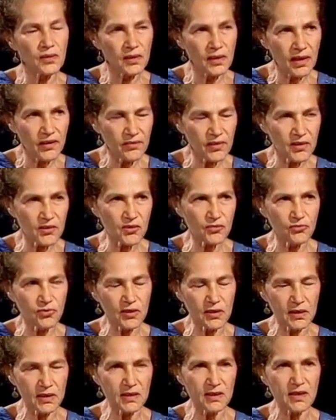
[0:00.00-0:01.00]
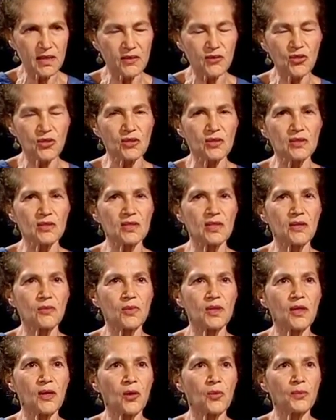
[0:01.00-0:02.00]
have these realizations that
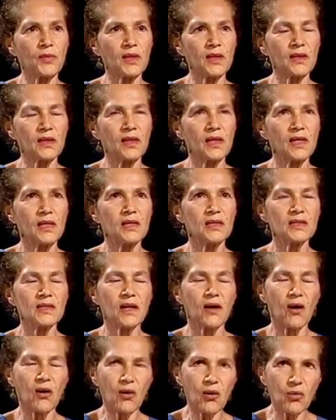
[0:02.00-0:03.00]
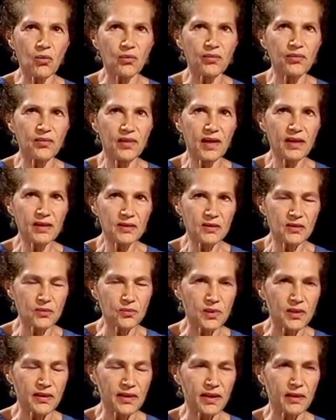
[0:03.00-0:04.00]
would help me to say, oh, that's
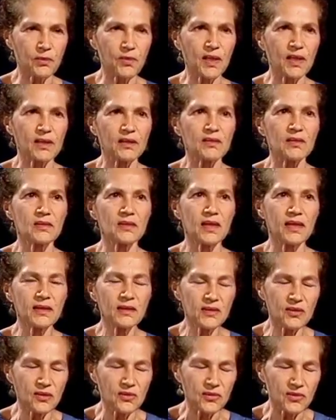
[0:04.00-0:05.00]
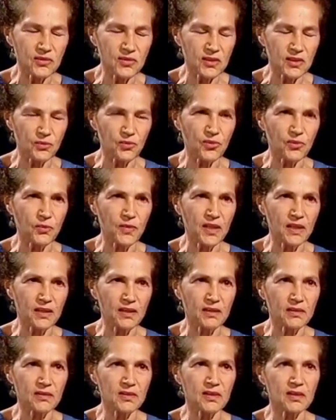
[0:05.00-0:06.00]
what that means. That's those deeper
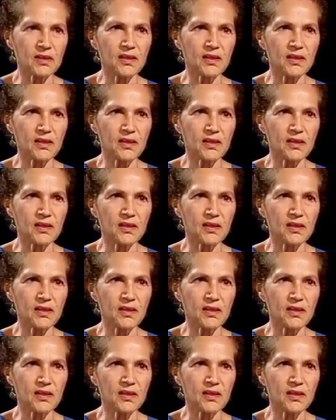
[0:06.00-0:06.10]
meanings.